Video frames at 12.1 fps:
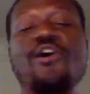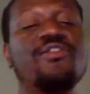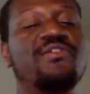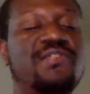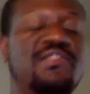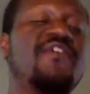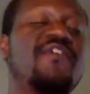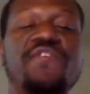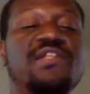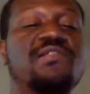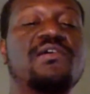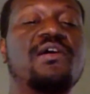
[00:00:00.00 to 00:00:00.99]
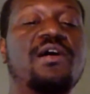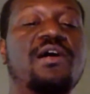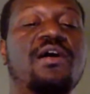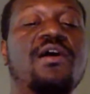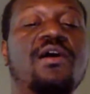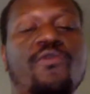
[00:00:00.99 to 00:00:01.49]
the stuff that's
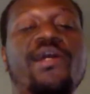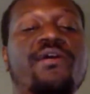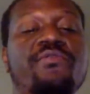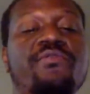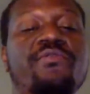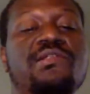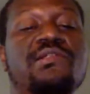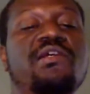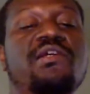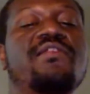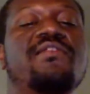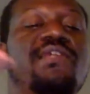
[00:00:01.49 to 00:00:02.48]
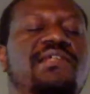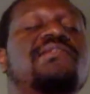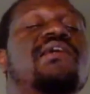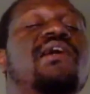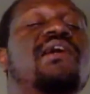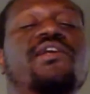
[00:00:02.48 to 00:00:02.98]
around us, these
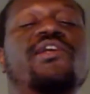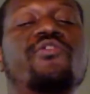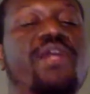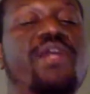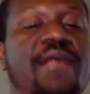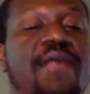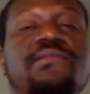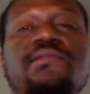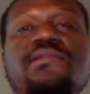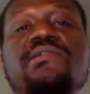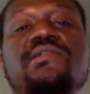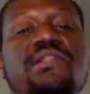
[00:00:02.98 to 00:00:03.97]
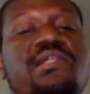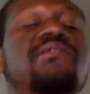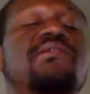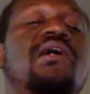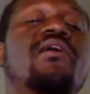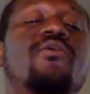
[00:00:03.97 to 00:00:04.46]
kind of curiosities and these
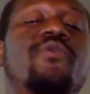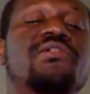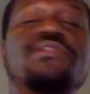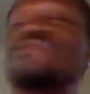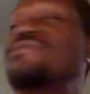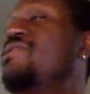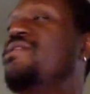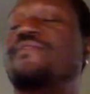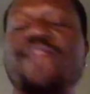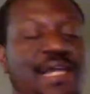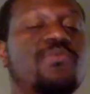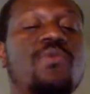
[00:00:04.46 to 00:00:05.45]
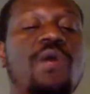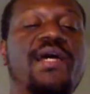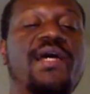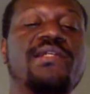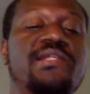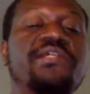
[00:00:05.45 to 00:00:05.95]
kind of questions, that's
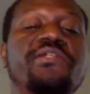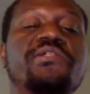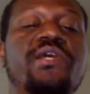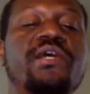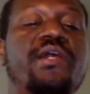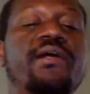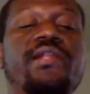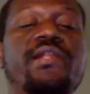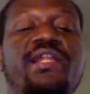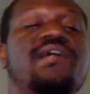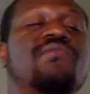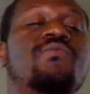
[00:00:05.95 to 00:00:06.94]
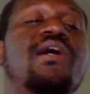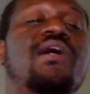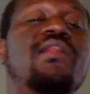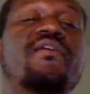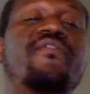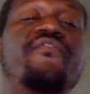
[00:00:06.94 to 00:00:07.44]
why I teach, and that's why I
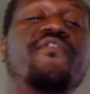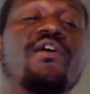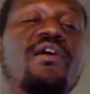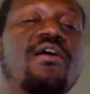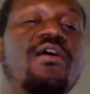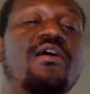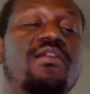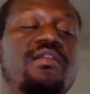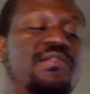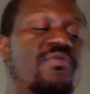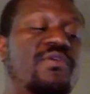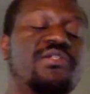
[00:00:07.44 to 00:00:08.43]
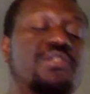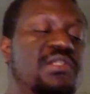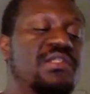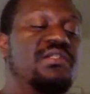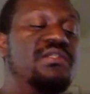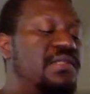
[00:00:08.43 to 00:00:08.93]
love these questions
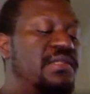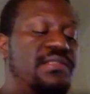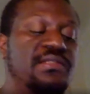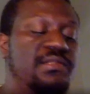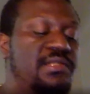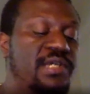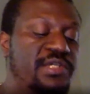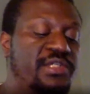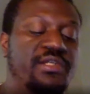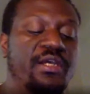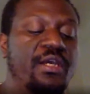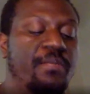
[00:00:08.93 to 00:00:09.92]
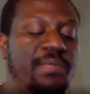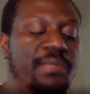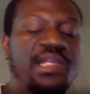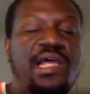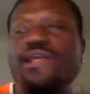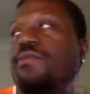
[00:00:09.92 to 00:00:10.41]
in this discussion. But
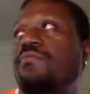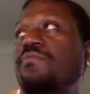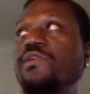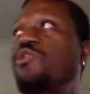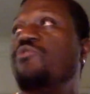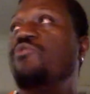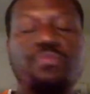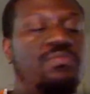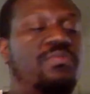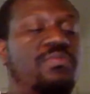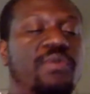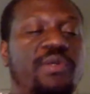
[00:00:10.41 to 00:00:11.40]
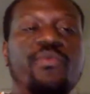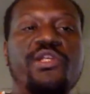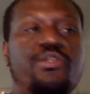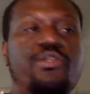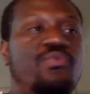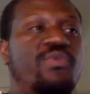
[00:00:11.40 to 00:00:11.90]
like when you
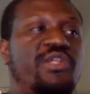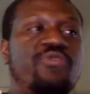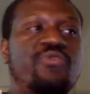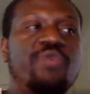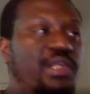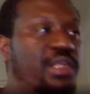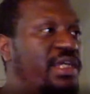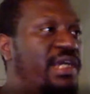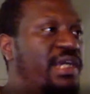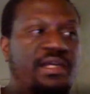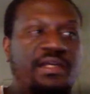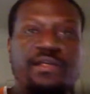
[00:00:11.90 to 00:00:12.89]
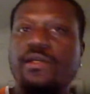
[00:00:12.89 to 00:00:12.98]
really kind of